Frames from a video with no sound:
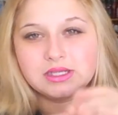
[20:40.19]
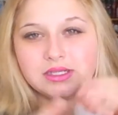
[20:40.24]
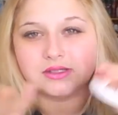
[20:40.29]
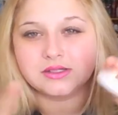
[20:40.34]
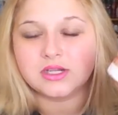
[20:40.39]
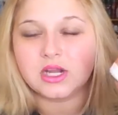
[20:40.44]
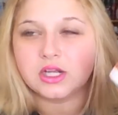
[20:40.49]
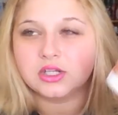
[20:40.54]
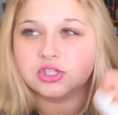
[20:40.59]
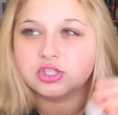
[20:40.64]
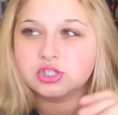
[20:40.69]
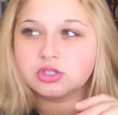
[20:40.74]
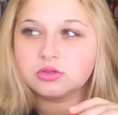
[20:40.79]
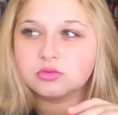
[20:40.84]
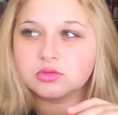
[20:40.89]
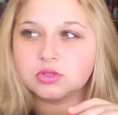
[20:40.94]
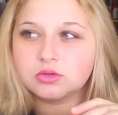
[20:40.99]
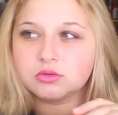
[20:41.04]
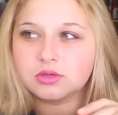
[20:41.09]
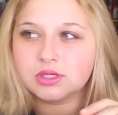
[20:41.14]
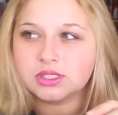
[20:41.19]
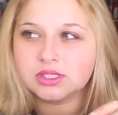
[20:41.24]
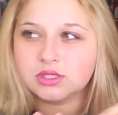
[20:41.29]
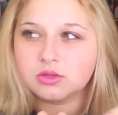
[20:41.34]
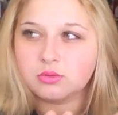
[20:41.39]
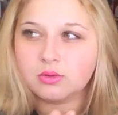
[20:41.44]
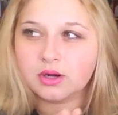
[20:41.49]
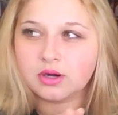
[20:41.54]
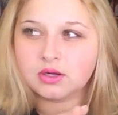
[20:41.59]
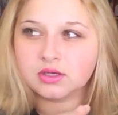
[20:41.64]
It's not too dewy to
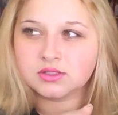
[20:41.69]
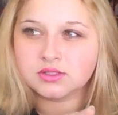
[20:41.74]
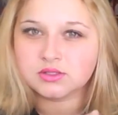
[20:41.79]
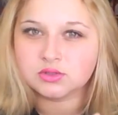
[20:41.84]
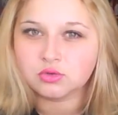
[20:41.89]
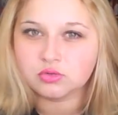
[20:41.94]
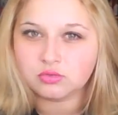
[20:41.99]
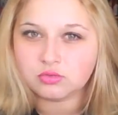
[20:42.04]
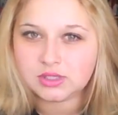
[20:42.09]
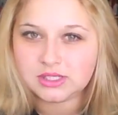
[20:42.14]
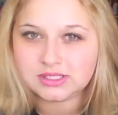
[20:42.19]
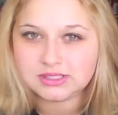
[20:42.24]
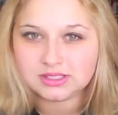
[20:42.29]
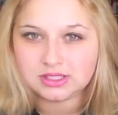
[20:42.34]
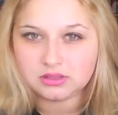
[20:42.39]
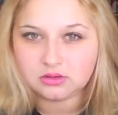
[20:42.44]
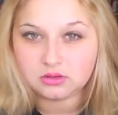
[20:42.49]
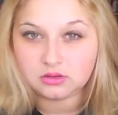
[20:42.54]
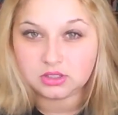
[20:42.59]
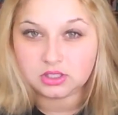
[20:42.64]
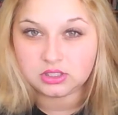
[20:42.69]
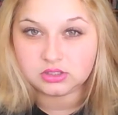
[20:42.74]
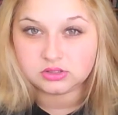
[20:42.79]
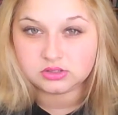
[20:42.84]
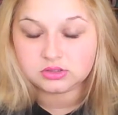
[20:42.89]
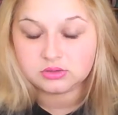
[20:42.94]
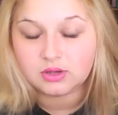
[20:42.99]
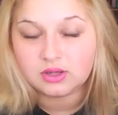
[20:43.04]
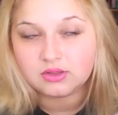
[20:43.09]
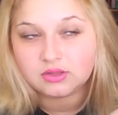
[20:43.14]
where it's greasy looking.
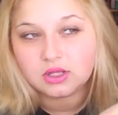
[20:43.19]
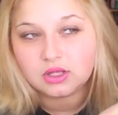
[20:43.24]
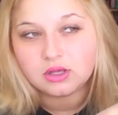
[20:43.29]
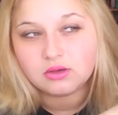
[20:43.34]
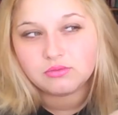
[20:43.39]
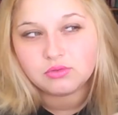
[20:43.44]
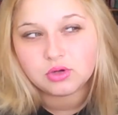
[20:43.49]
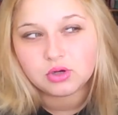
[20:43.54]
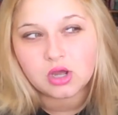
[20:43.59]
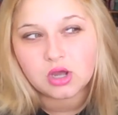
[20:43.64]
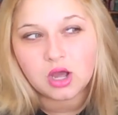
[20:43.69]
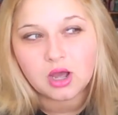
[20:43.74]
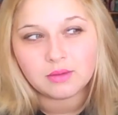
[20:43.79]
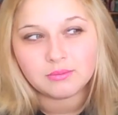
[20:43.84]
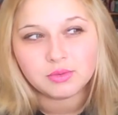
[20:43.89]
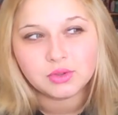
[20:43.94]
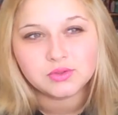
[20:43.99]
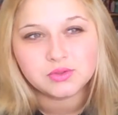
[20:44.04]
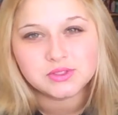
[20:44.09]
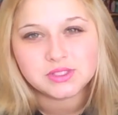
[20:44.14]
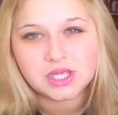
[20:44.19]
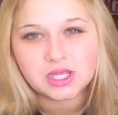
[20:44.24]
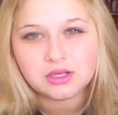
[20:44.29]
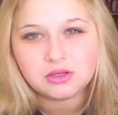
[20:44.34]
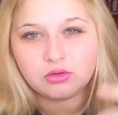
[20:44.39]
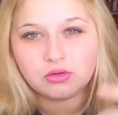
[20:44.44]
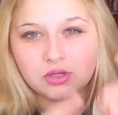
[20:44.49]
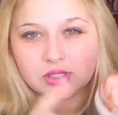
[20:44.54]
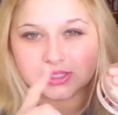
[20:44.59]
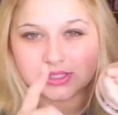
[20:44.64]
So I think if you're combo
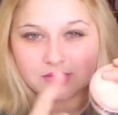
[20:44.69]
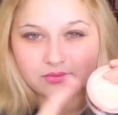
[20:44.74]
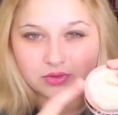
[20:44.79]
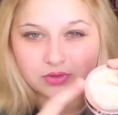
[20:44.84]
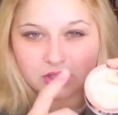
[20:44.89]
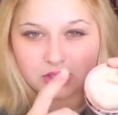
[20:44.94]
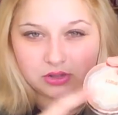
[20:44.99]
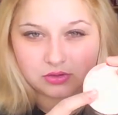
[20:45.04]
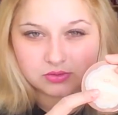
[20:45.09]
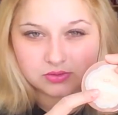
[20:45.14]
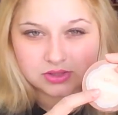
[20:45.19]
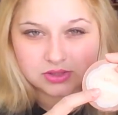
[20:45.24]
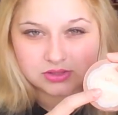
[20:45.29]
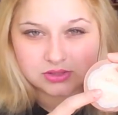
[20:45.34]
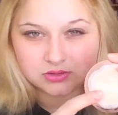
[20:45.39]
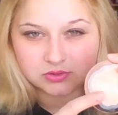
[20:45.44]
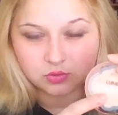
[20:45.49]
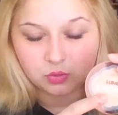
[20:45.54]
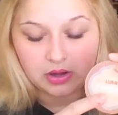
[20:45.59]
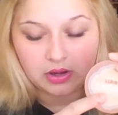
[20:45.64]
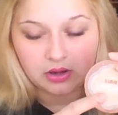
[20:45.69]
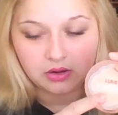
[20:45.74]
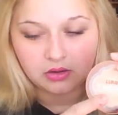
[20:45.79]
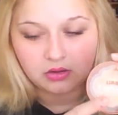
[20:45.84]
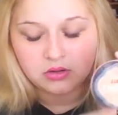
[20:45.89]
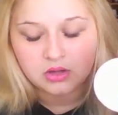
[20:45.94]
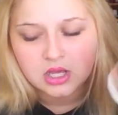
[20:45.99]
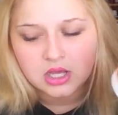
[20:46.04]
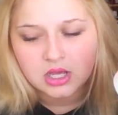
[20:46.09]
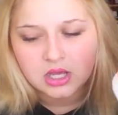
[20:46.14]
skin, you could definitely use this as
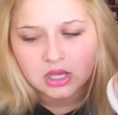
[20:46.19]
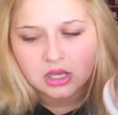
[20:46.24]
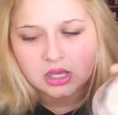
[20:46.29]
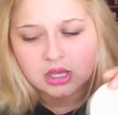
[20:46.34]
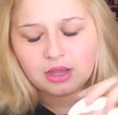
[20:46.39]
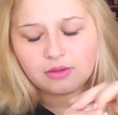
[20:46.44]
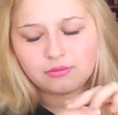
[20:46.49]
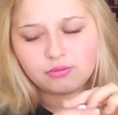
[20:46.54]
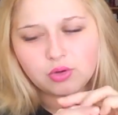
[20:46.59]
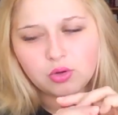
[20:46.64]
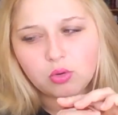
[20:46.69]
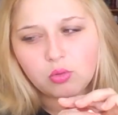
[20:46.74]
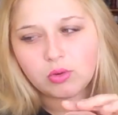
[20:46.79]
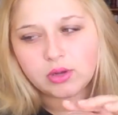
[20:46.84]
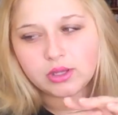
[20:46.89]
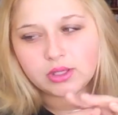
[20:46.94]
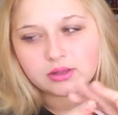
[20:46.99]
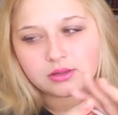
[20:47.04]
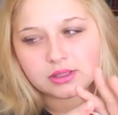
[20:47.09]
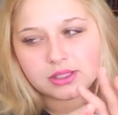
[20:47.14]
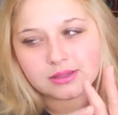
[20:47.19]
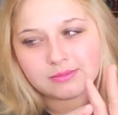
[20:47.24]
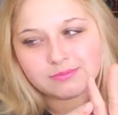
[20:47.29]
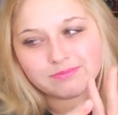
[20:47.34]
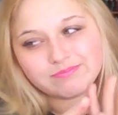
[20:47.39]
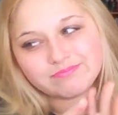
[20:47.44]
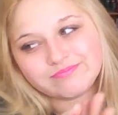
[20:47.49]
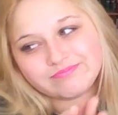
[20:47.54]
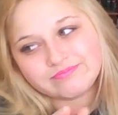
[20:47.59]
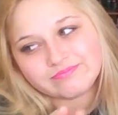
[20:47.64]
well. If you're oily,